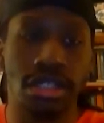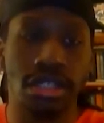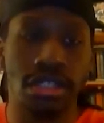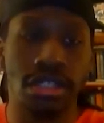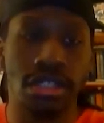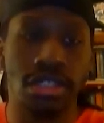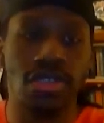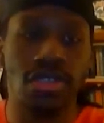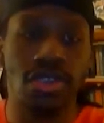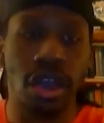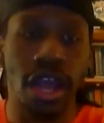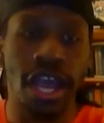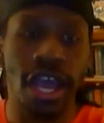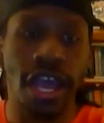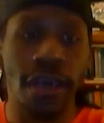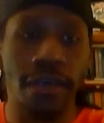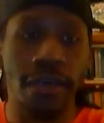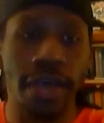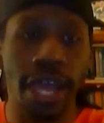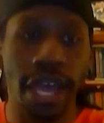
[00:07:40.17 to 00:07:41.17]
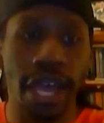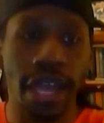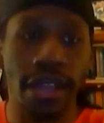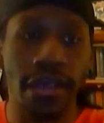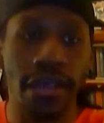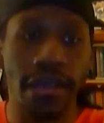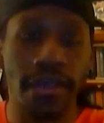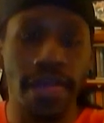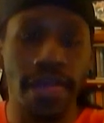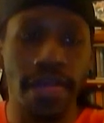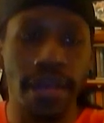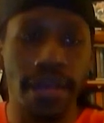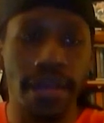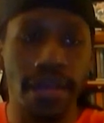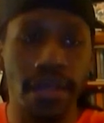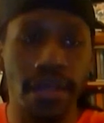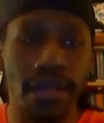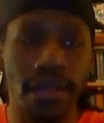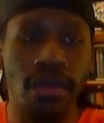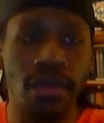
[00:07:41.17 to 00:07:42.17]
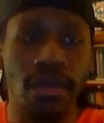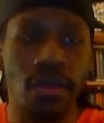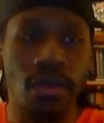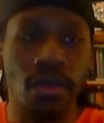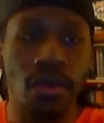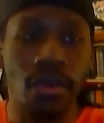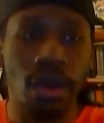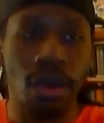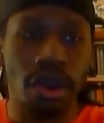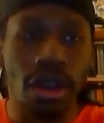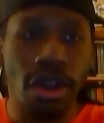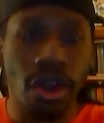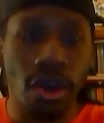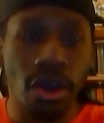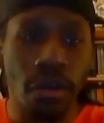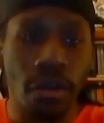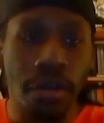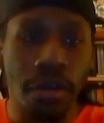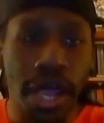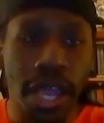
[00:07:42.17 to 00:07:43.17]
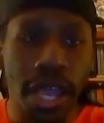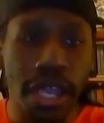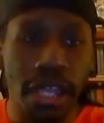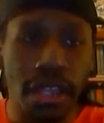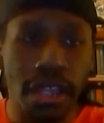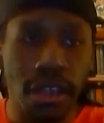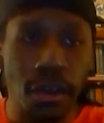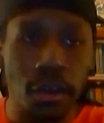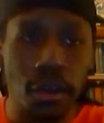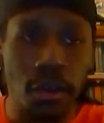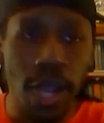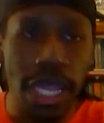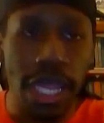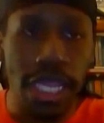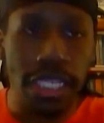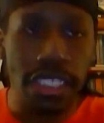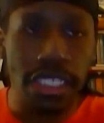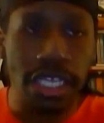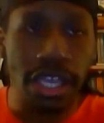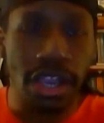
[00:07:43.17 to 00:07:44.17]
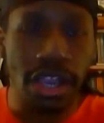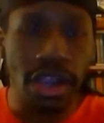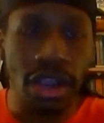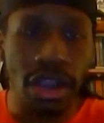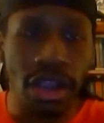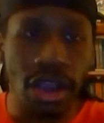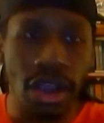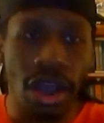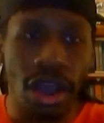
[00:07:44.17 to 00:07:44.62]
Straw Hat Man. Warden, old maid. Queen is here.